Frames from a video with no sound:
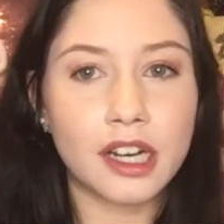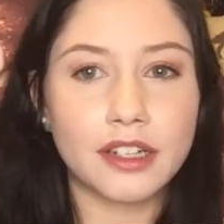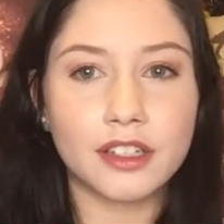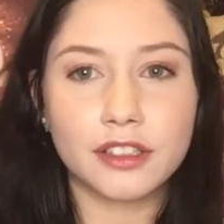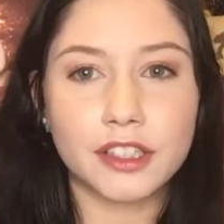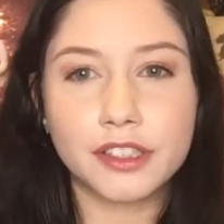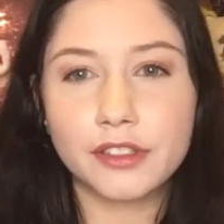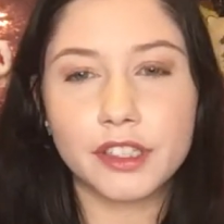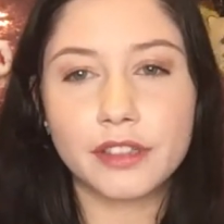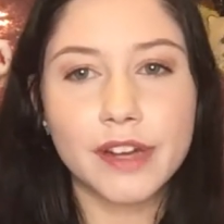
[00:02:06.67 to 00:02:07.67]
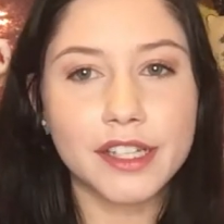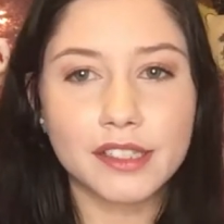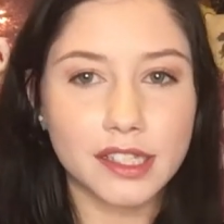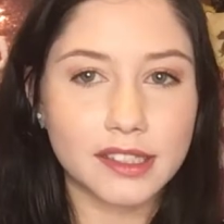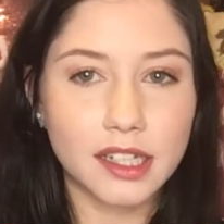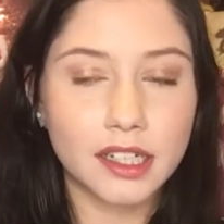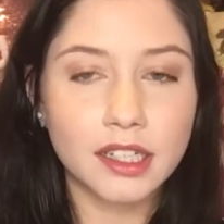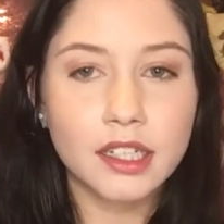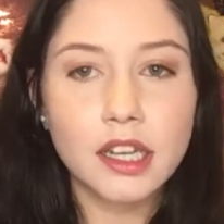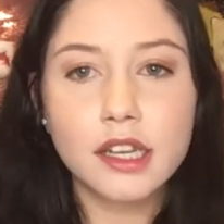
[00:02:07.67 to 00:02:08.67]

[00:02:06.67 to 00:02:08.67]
Anna or like doing like a Renaissance Anna.